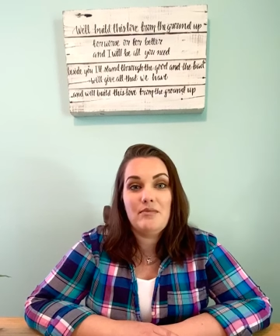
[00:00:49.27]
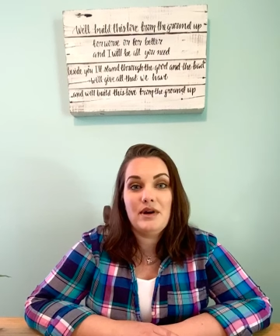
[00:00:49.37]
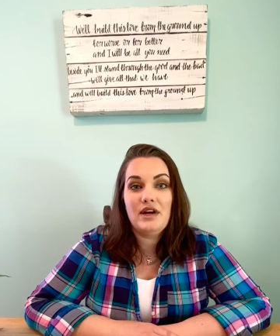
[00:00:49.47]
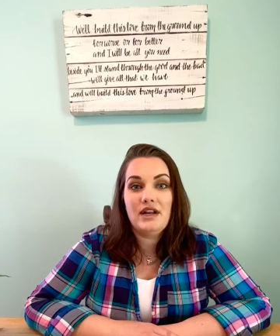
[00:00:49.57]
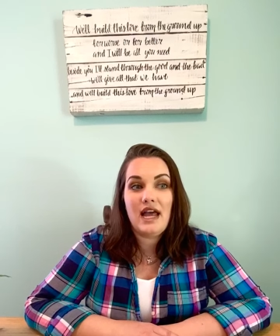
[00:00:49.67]

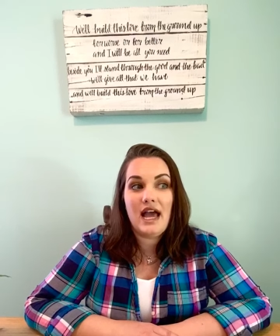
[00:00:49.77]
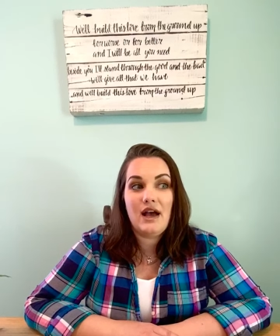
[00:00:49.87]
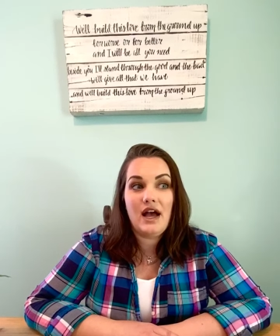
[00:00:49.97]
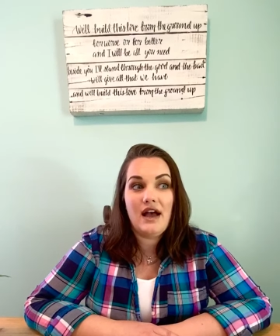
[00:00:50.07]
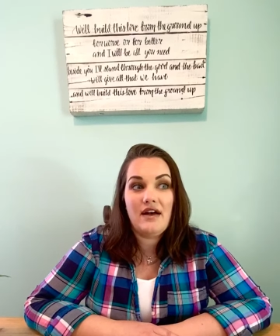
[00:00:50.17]
but
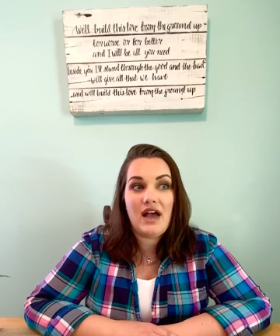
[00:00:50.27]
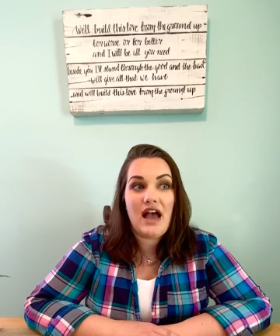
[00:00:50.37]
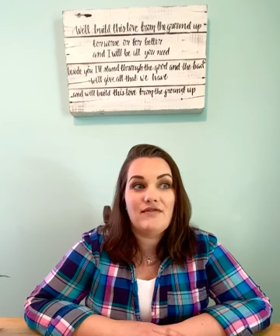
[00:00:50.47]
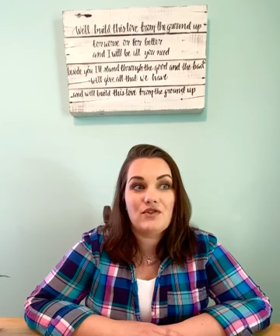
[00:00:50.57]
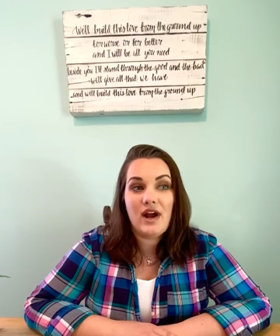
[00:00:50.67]

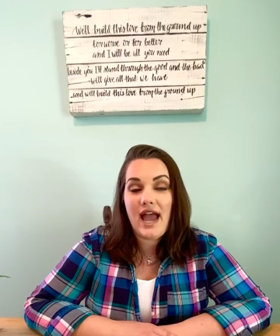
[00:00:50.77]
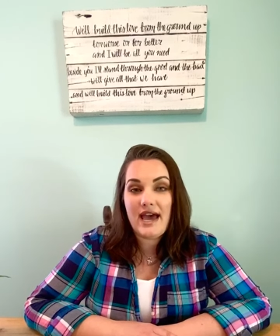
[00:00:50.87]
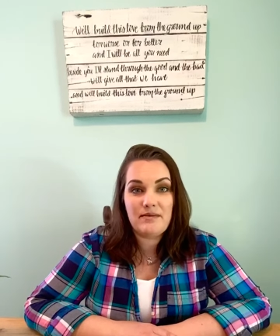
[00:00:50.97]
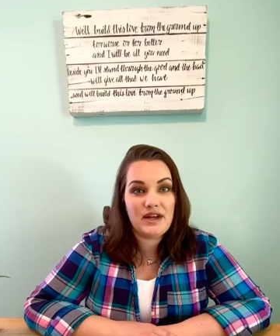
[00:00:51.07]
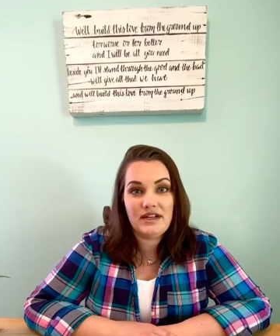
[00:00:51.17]
after I had
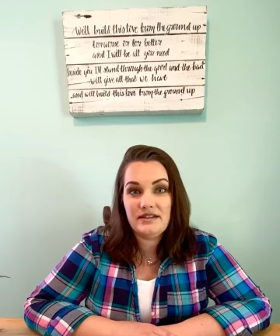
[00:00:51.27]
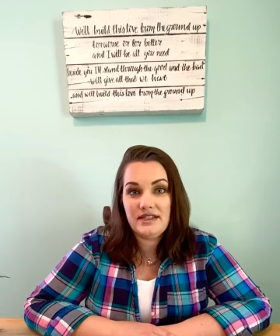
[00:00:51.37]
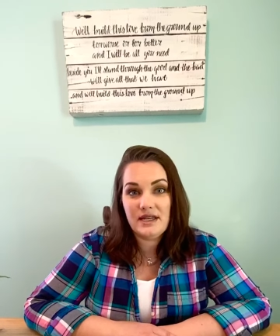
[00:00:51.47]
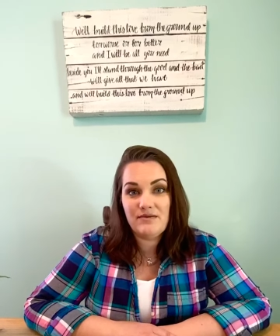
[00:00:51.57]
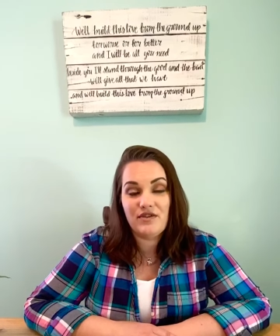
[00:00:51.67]
him, I didn't see
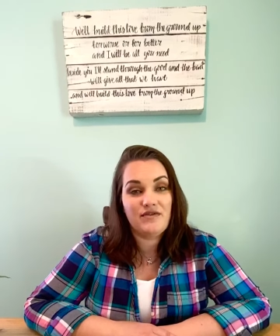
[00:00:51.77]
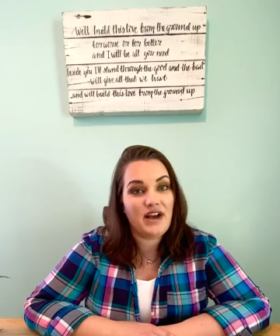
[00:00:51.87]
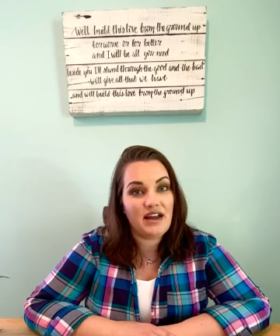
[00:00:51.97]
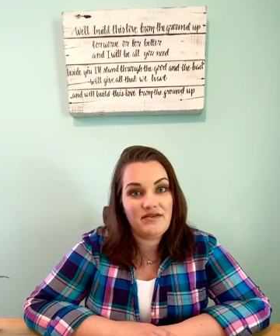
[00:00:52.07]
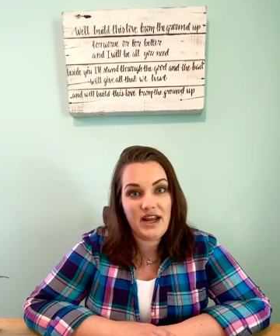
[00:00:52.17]
him for
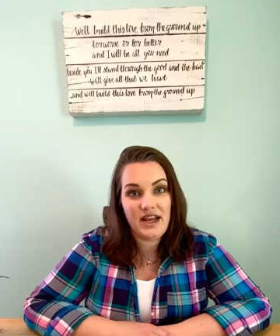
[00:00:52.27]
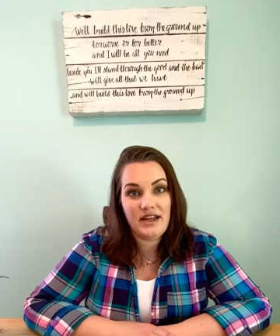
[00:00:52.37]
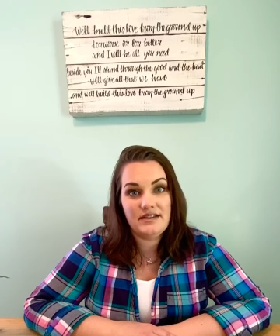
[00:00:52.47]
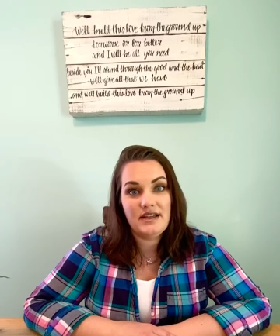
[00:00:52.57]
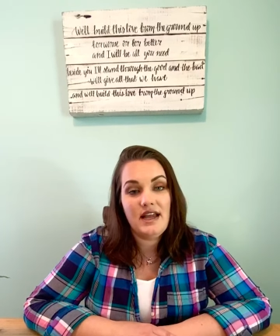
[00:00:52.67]
5
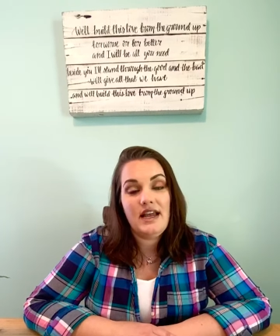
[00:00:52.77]
days,